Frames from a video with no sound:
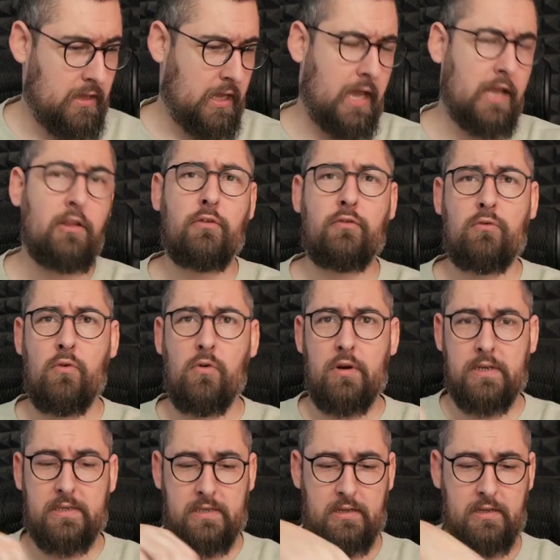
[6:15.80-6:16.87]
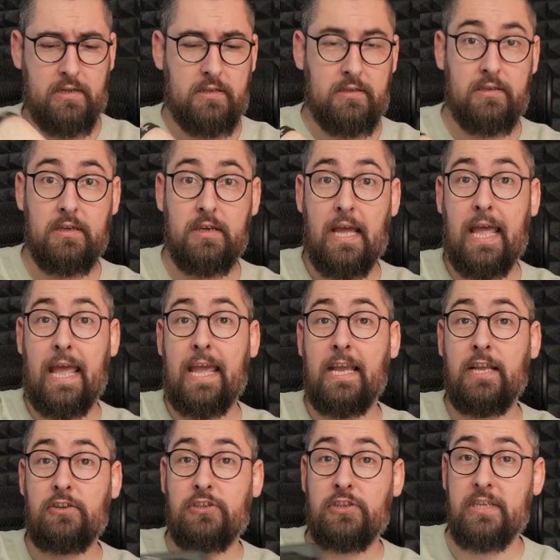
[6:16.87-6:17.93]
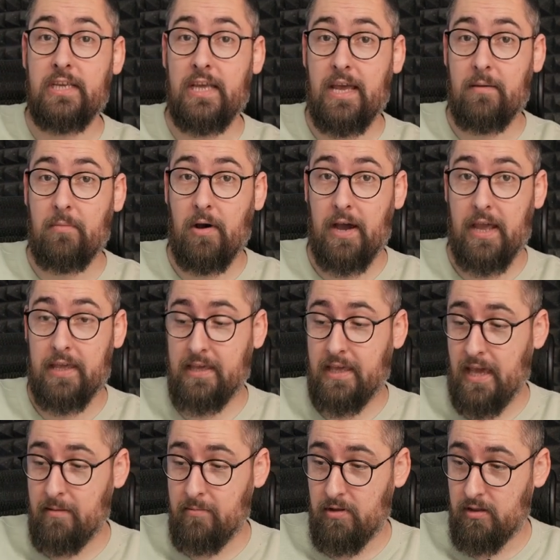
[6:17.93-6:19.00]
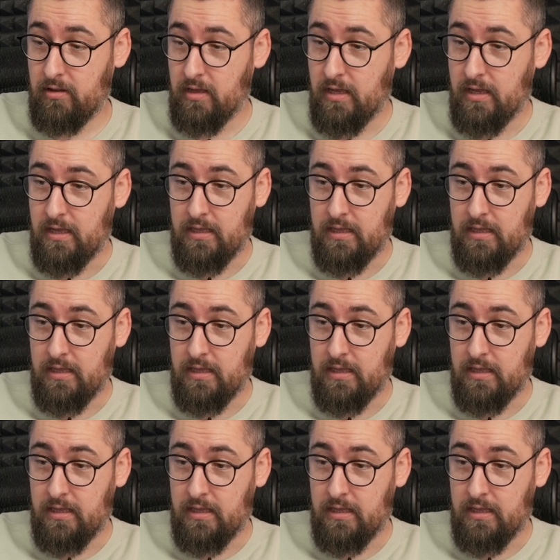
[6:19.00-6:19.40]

And of course, the HDMI cable.